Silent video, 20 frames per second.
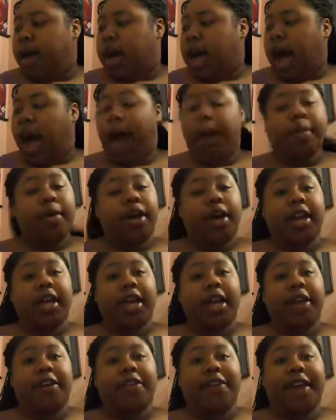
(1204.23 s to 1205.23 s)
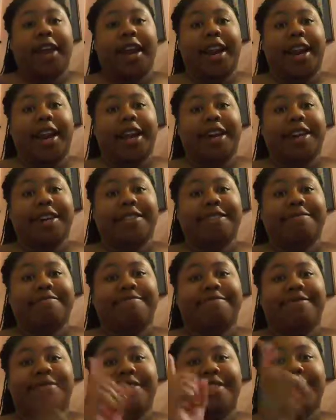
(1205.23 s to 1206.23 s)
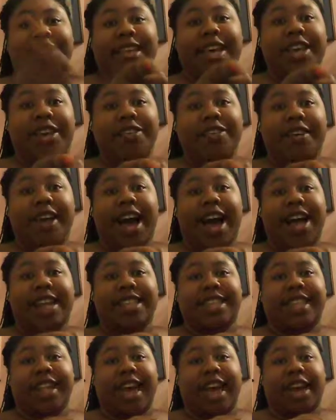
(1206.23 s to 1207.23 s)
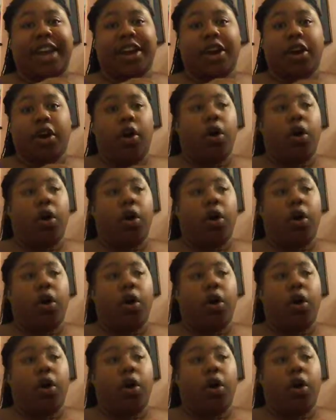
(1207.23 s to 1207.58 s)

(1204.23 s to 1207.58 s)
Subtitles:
gonna get reading. See you guys later.